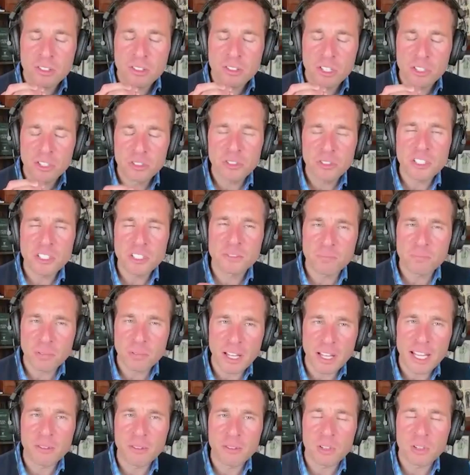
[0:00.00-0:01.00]
Could you
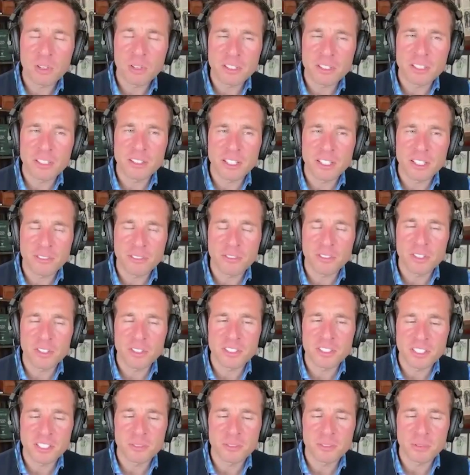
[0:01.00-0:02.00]
explain what the
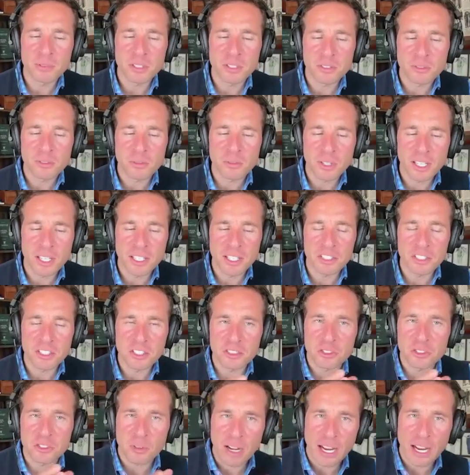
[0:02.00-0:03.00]
difference is between
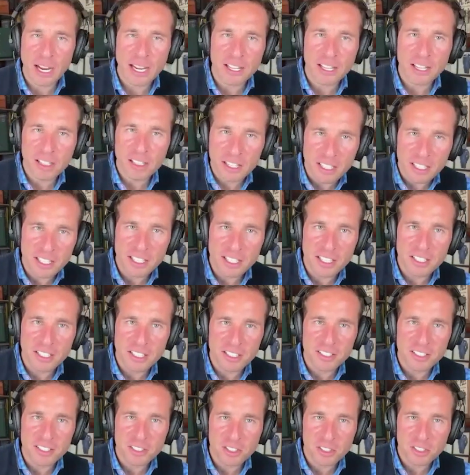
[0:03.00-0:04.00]
dry
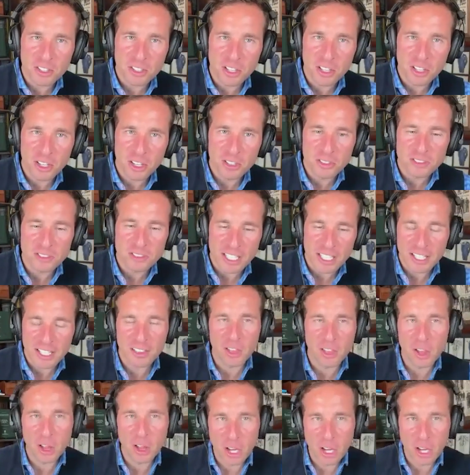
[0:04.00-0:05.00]
cleaning your clothes
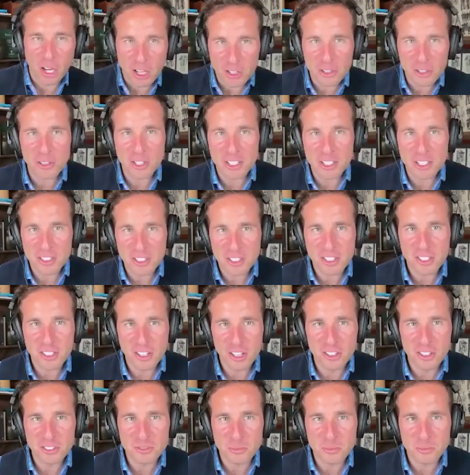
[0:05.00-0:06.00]
and laundering your
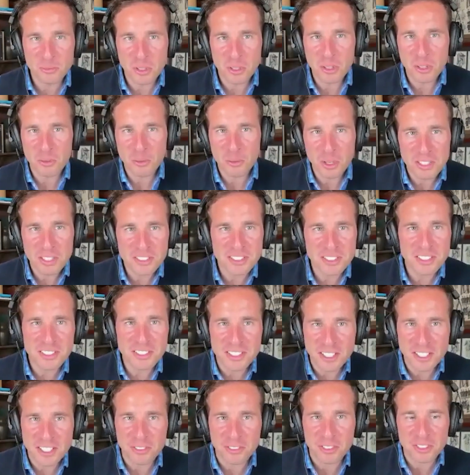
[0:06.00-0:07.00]
clothes? What's the
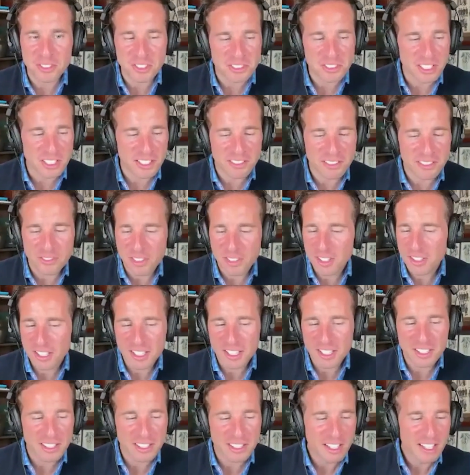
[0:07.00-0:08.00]
difference? Because I feel
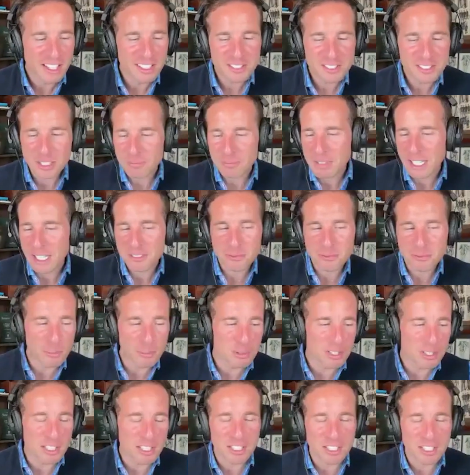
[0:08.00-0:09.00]
like sometimes
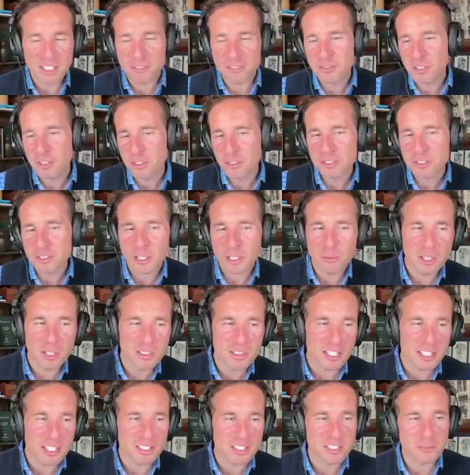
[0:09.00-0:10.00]
people get confused on
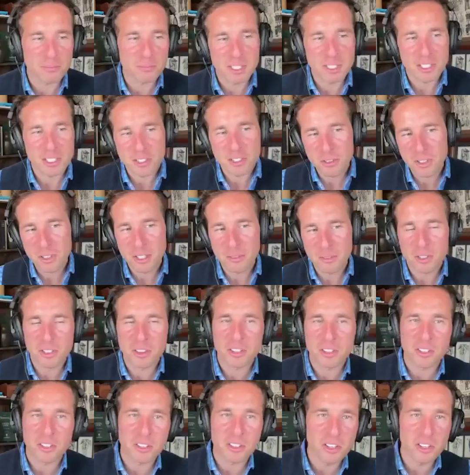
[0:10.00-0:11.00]
what they should be doing
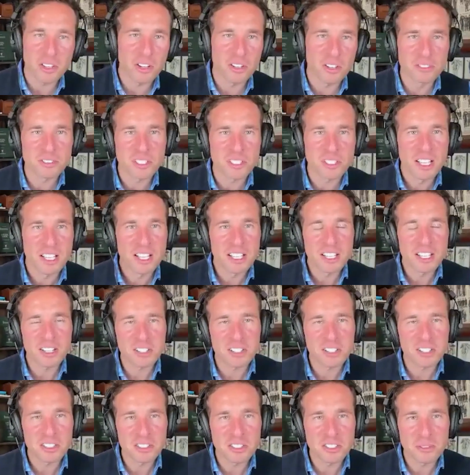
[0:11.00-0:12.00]
with their clothes.
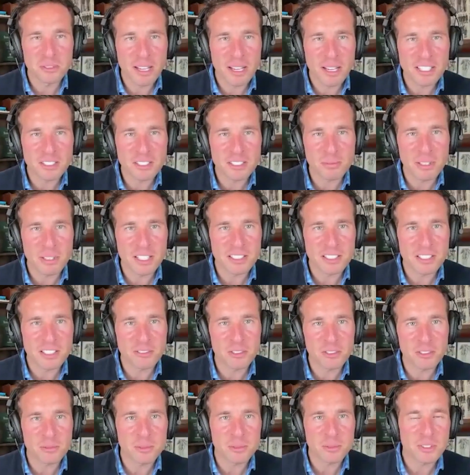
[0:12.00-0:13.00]
Do you mind explaining the
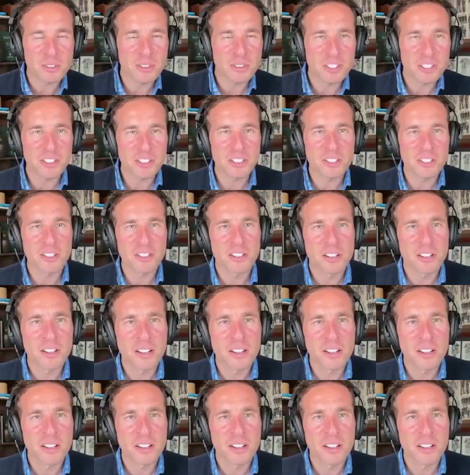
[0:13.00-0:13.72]
difference between the two?